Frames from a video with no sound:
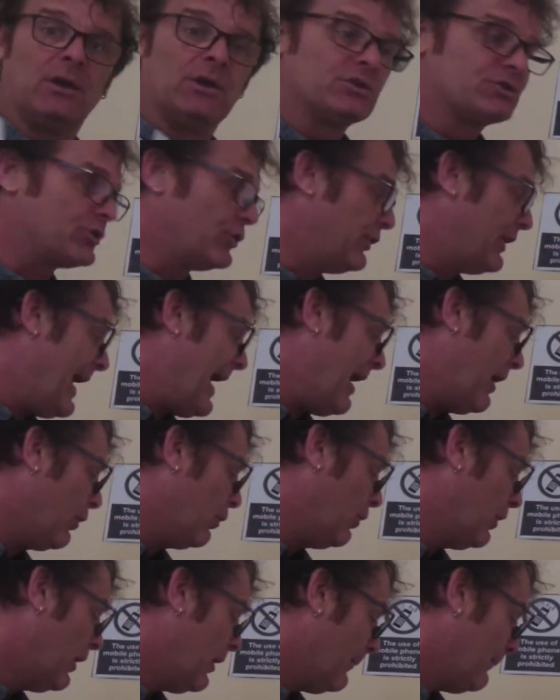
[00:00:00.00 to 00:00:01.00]
So
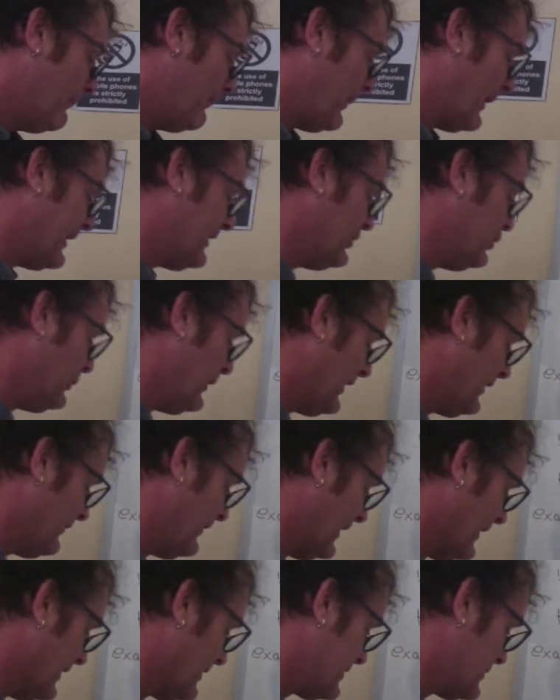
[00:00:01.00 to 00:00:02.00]
now, by doing
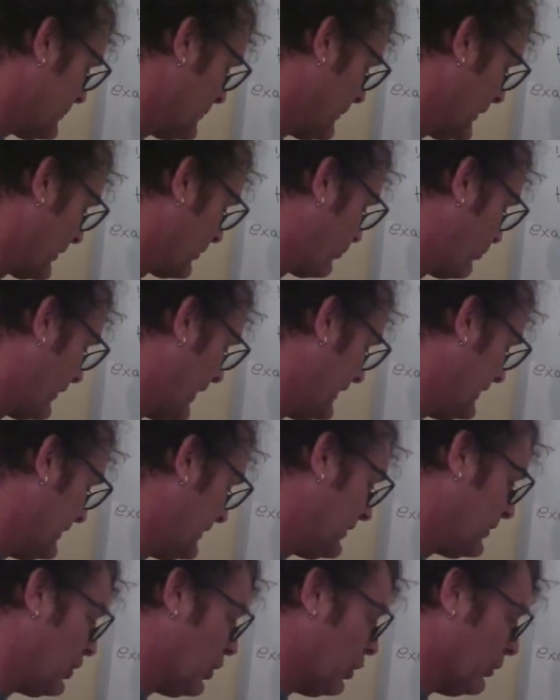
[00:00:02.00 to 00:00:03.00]
this, by creating
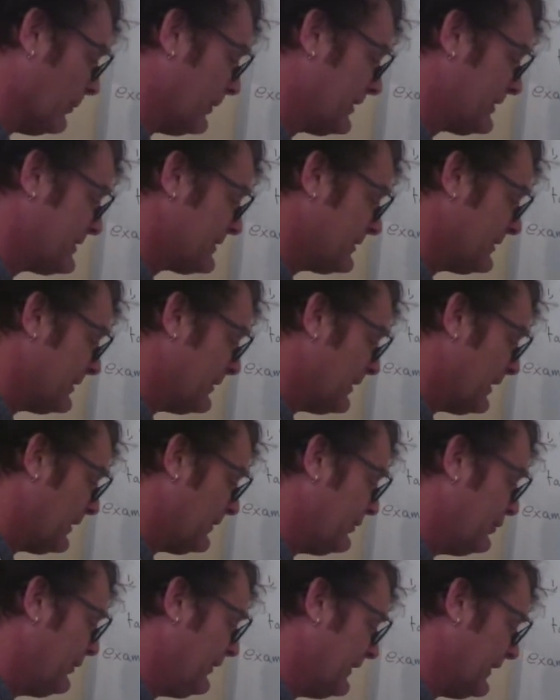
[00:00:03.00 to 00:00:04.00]
the commas
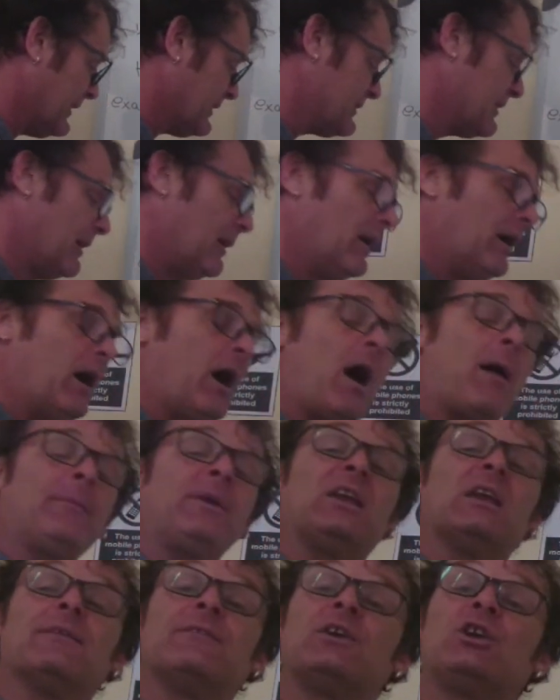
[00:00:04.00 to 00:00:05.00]
and doing this, I'm
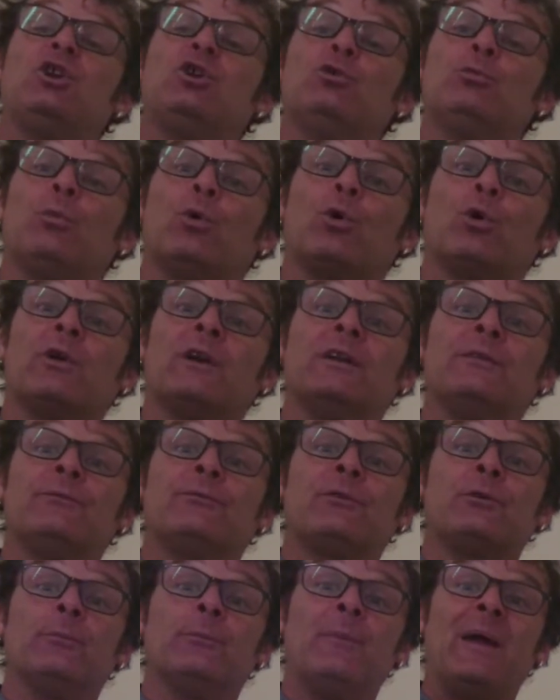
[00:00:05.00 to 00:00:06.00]
giving you more
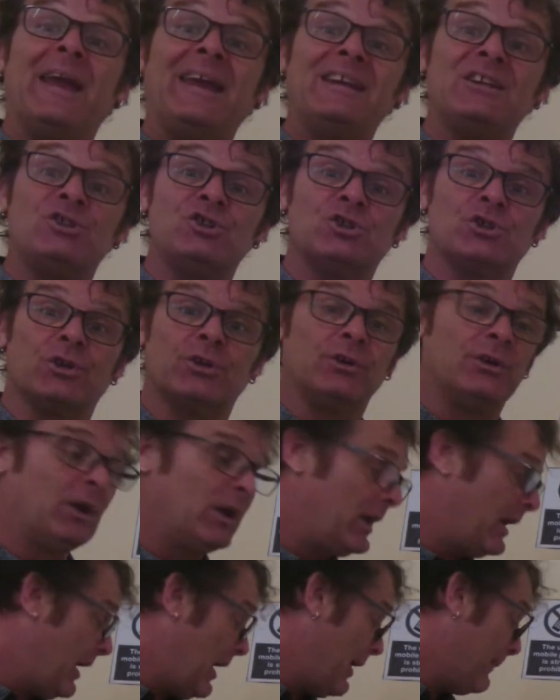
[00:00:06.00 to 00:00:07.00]
information
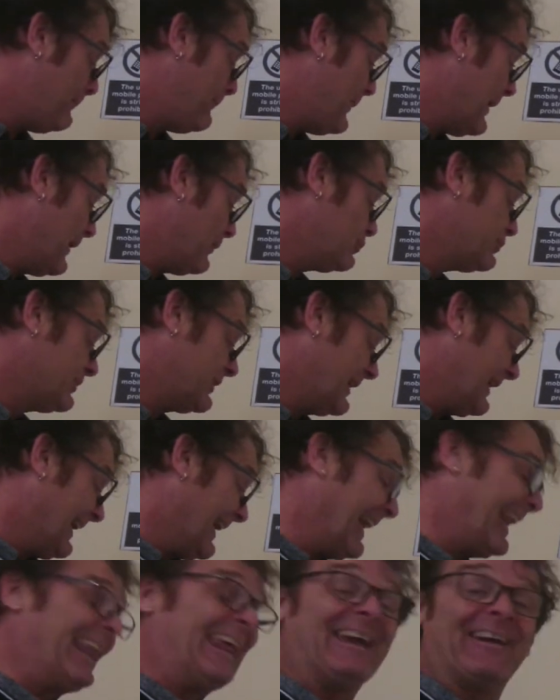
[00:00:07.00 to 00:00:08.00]
about
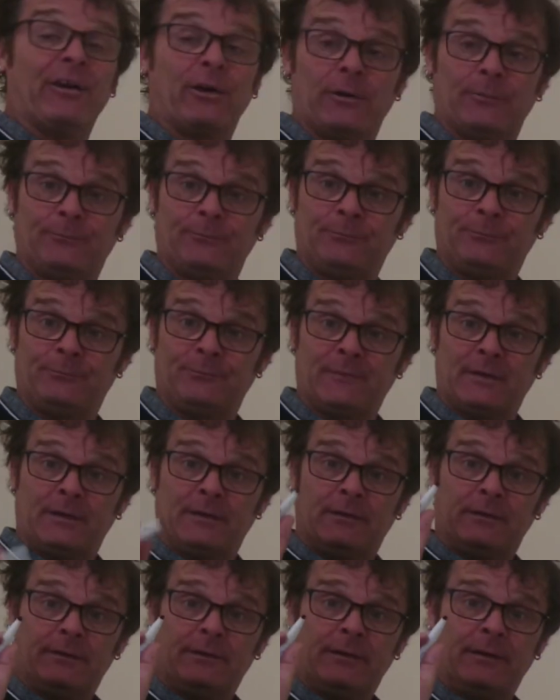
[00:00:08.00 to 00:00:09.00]
Claire.
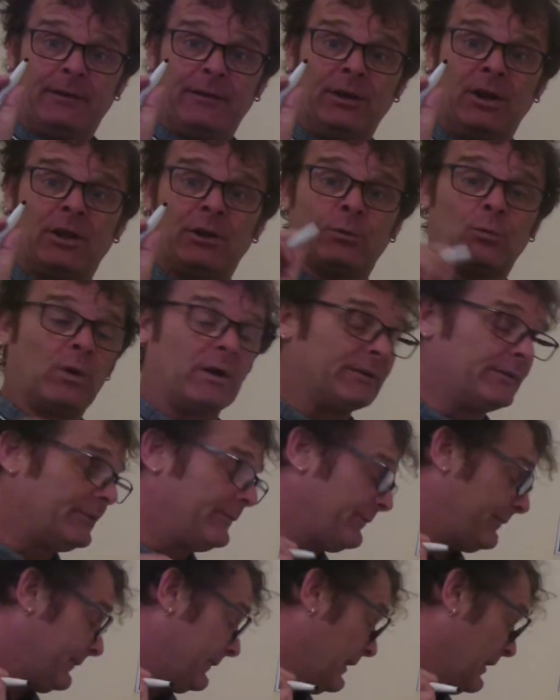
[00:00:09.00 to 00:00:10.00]
Another
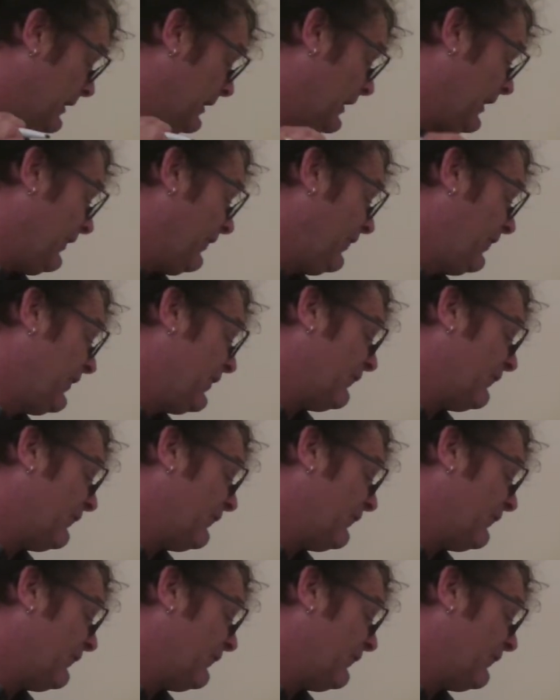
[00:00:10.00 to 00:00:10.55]
one.